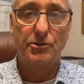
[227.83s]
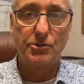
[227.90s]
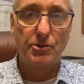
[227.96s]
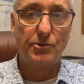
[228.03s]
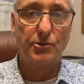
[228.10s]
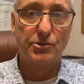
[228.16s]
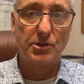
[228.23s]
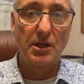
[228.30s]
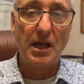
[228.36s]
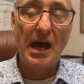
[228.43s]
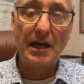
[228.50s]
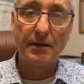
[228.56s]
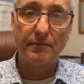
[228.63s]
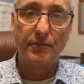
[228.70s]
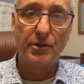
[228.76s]
So there's a
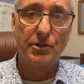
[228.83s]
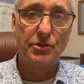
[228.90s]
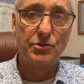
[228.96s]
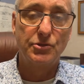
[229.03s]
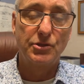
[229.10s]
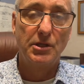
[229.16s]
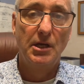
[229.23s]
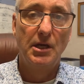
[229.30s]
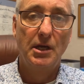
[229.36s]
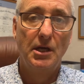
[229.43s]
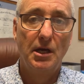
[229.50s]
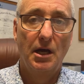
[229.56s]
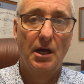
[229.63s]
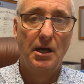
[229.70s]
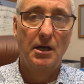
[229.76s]
lot of those
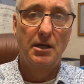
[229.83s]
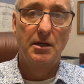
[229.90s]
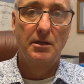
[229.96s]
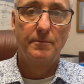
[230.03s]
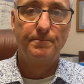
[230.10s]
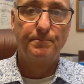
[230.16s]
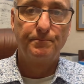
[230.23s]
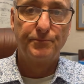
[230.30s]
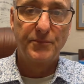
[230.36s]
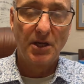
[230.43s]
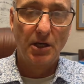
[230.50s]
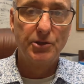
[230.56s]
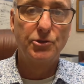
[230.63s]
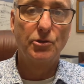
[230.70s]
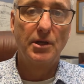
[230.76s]

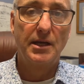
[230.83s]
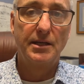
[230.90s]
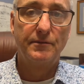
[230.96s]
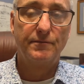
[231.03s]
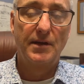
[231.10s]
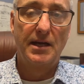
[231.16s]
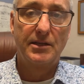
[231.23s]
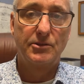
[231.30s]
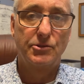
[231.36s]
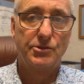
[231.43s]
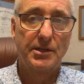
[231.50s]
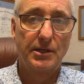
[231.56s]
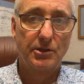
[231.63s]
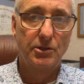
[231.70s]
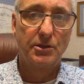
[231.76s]
underlying factors
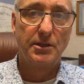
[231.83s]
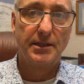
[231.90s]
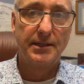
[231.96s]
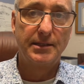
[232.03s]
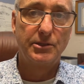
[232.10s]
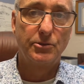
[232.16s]
that could lead